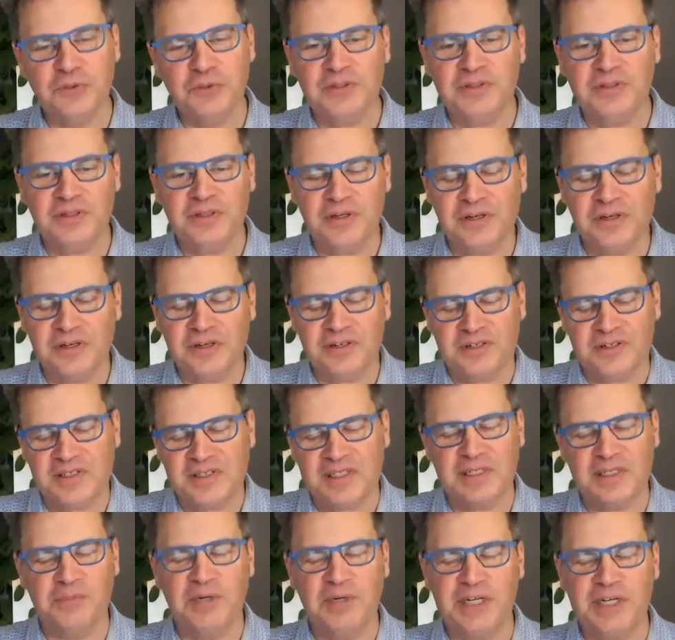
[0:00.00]
There are
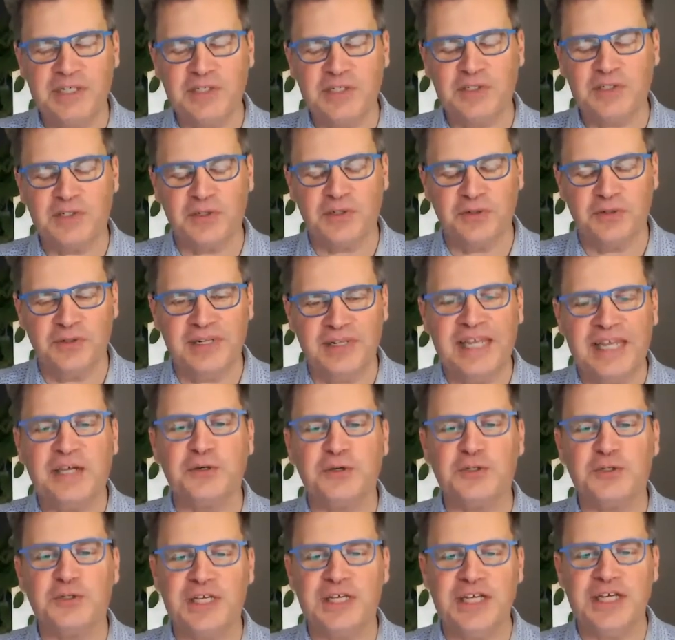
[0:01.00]
simulations on
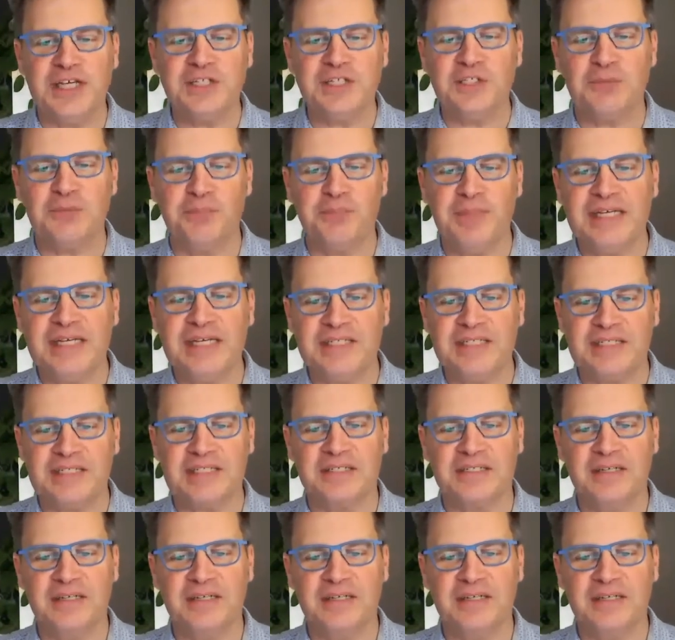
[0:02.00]
negotiation base,